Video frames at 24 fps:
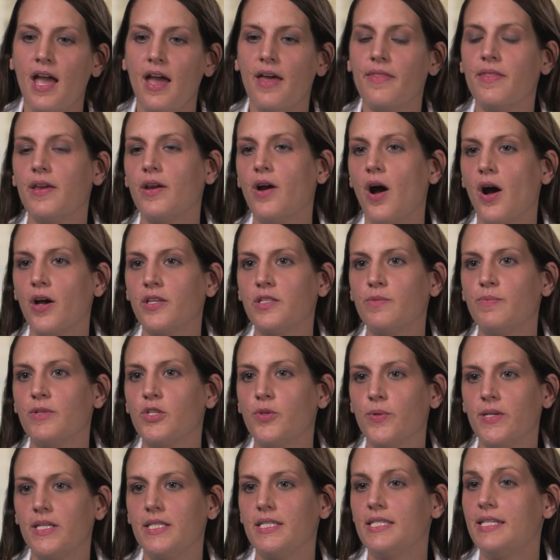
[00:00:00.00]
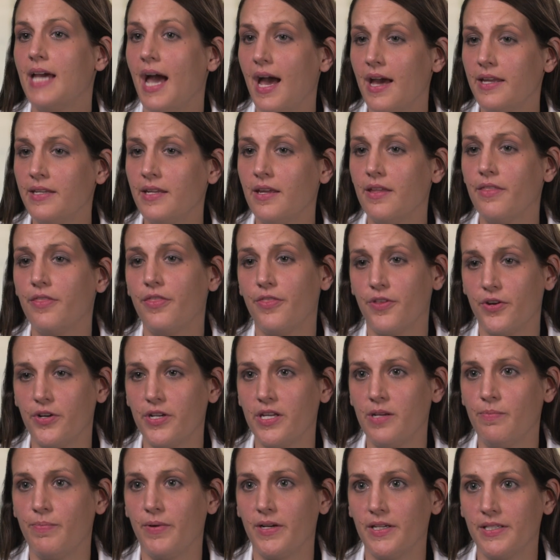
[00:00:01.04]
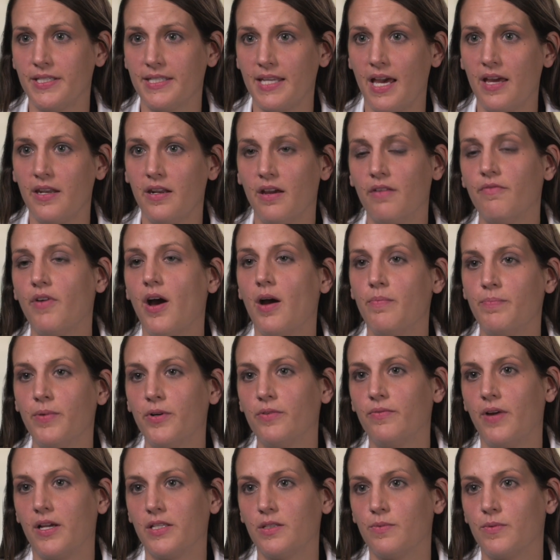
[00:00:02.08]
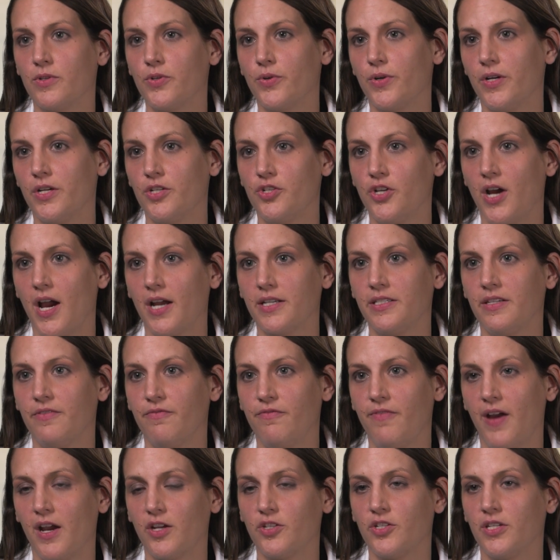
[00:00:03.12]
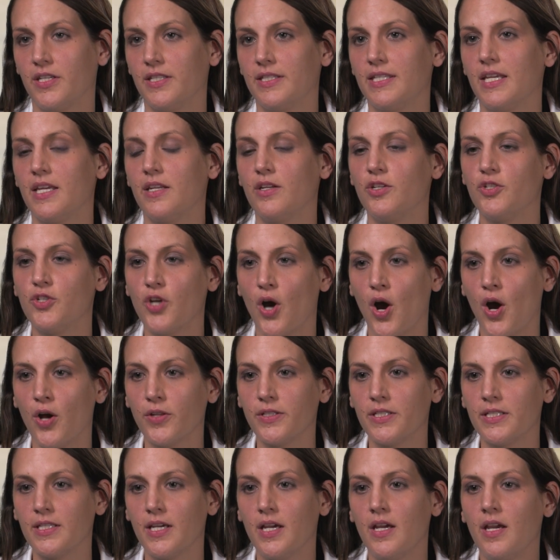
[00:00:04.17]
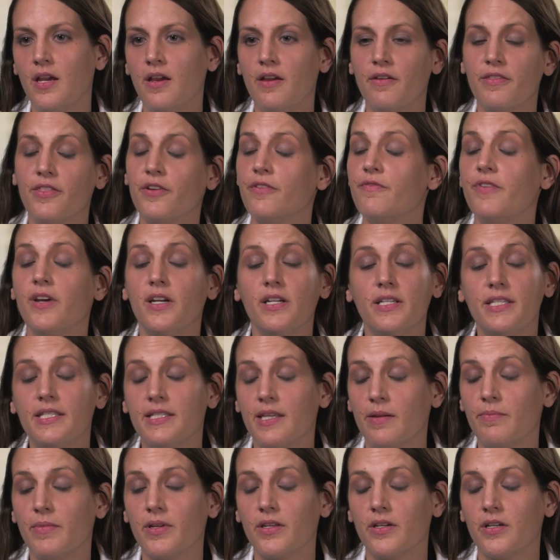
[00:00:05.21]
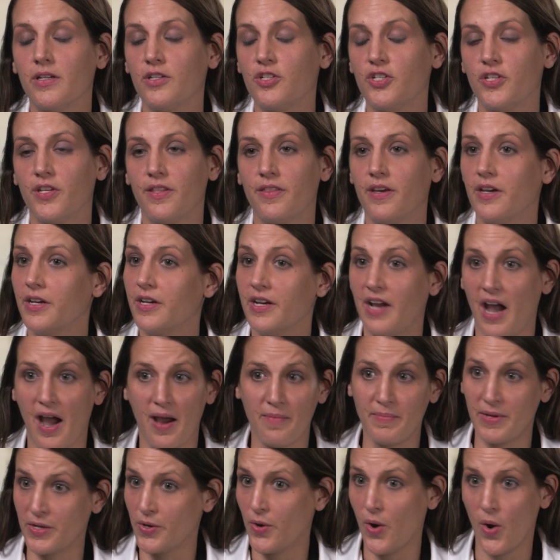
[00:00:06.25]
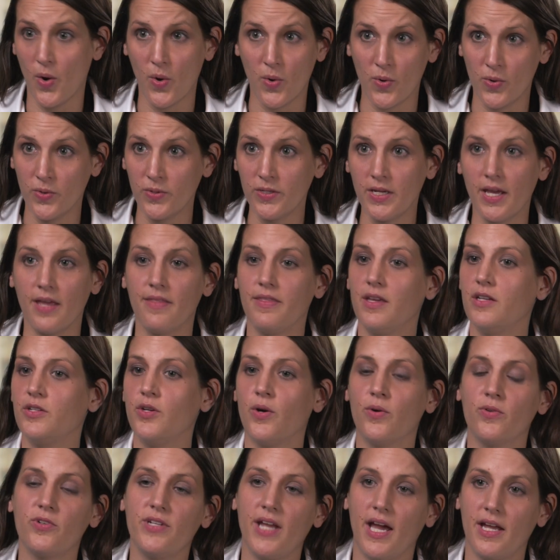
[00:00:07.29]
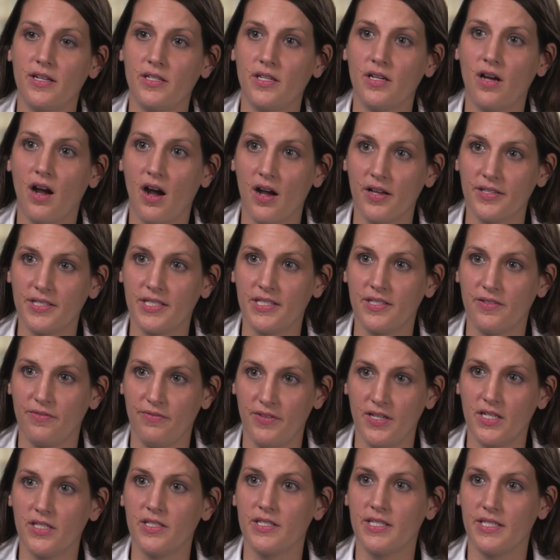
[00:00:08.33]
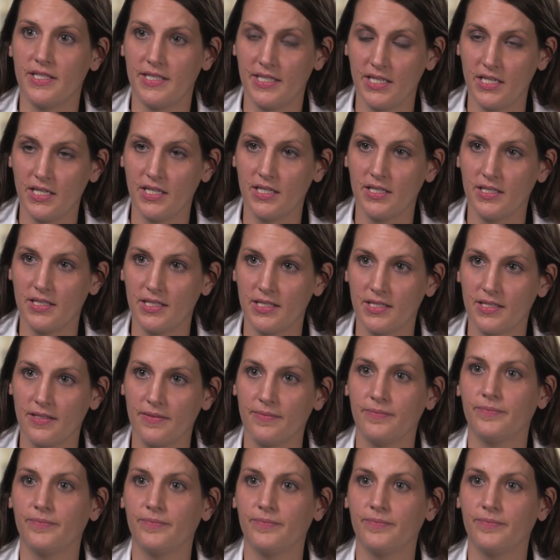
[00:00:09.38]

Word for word: and they cause between 10 and 30% of upper respiratory tract infections in adults. They're very similar to the common cold, and they don't tend to cause severe disease.